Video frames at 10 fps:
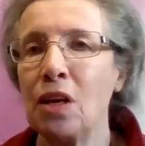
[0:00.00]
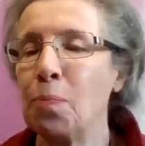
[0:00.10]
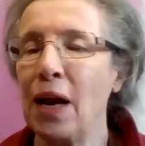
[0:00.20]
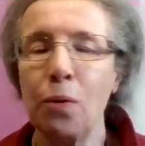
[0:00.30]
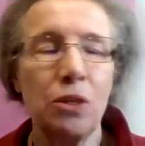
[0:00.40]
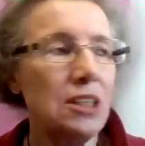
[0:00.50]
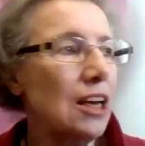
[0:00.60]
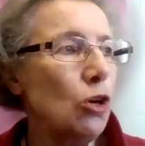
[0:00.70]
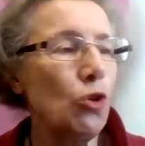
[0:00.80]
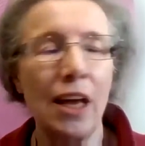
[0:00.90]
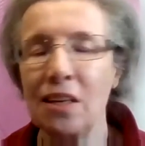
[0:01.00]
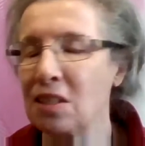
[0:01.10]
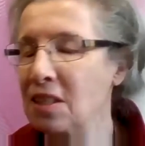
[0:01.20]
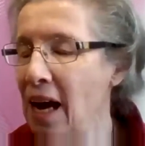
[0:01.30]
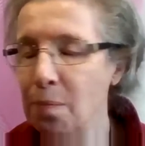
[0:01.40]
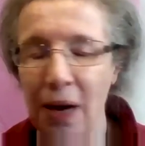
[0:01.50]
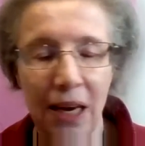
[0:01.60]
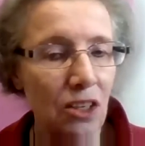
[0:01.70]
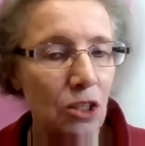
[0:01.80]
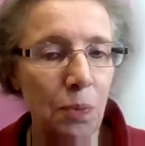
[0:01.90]
But I will tell you that is not my
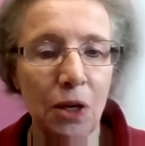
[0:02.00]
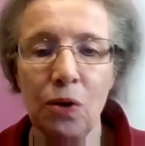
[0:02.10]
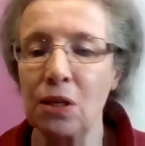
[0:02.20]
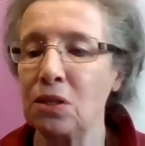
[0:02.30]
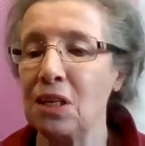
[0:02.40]
experience.